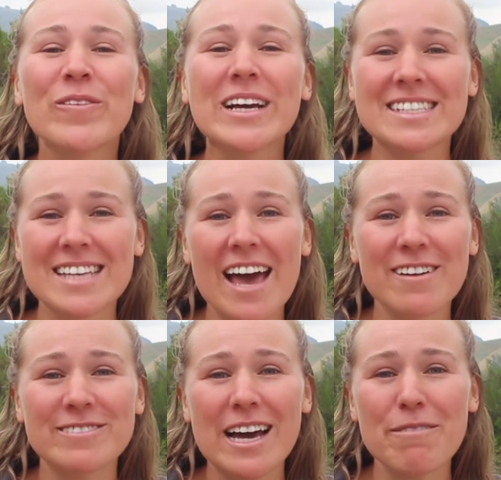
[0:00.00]
We
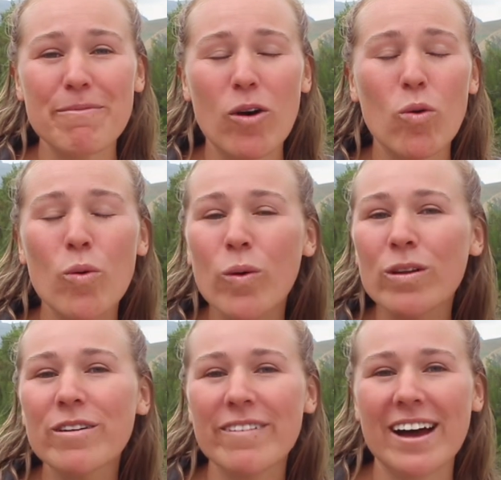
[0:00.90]
saved up
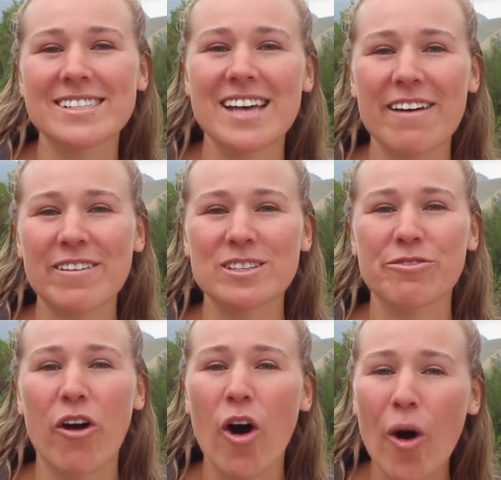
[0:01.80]
all of our
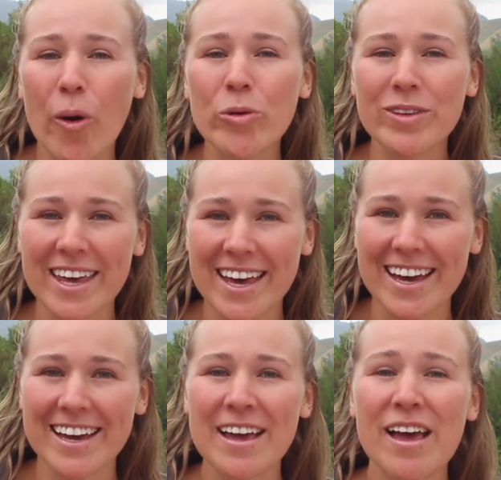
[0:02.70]
savings for a whole
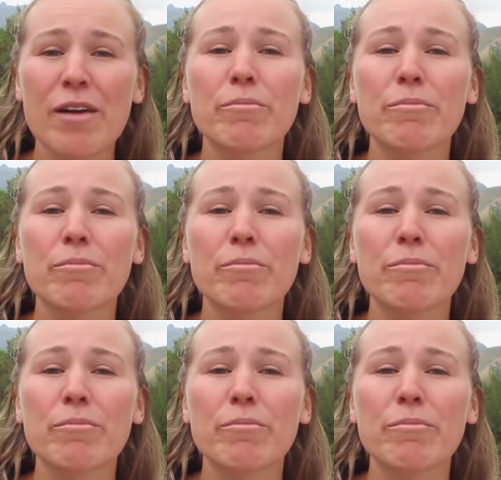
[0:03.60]
year,